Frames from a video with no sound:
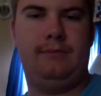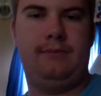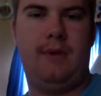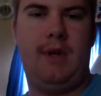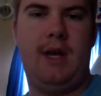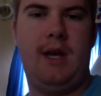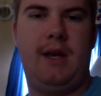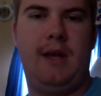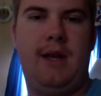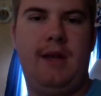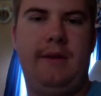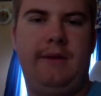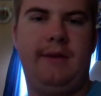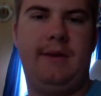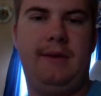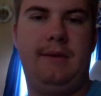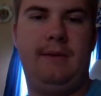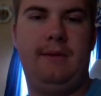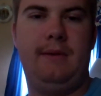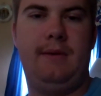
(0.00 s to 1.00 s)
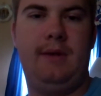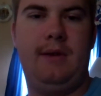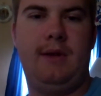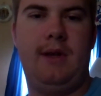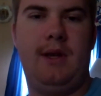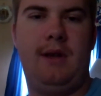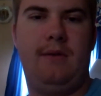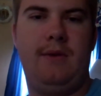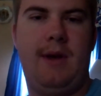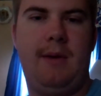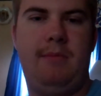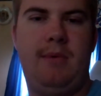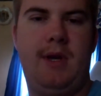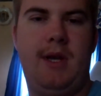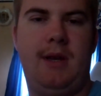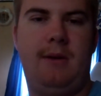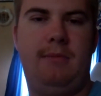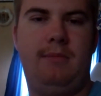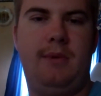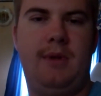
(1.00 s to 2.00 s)
yeah, I guess I can wrap it
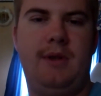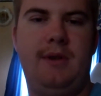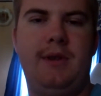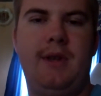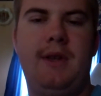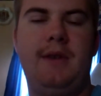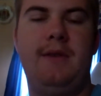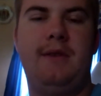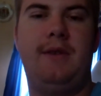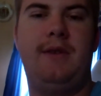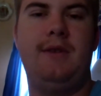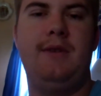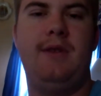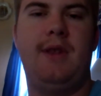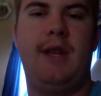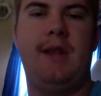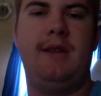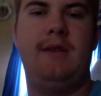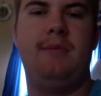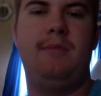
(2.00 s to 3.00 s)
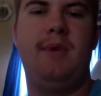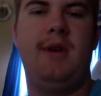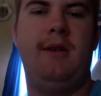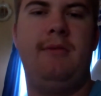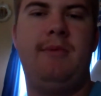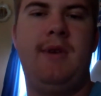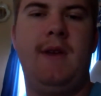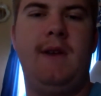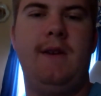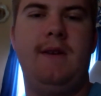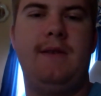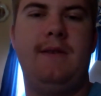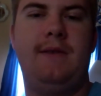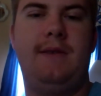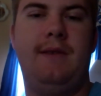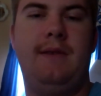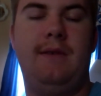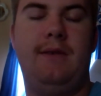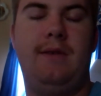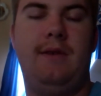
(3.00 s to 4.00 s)
up. But there's others, too, like the belt
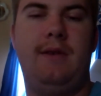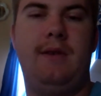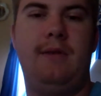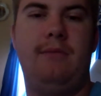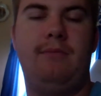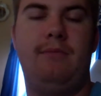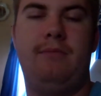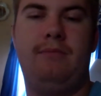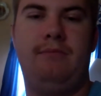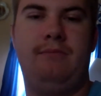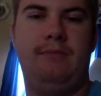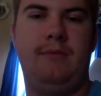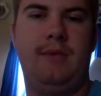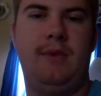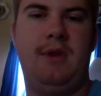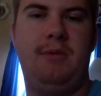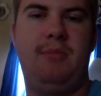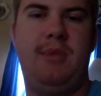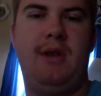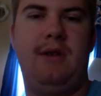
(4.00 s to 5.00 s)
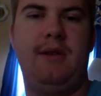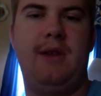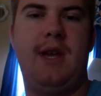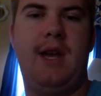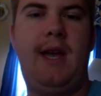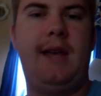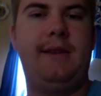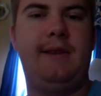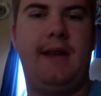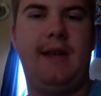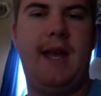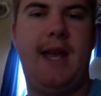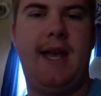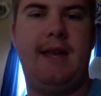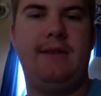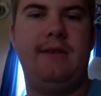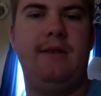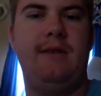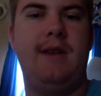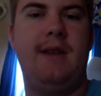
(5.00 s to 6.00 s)
makers, or the belt guys, like
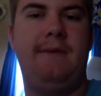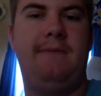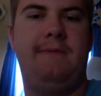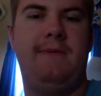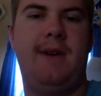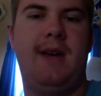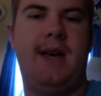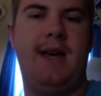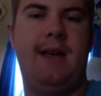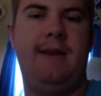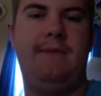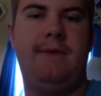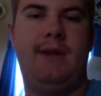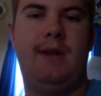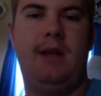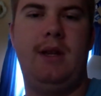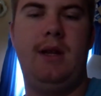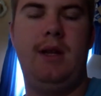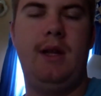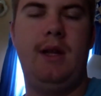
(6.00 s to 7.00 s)
Hazard F5, and...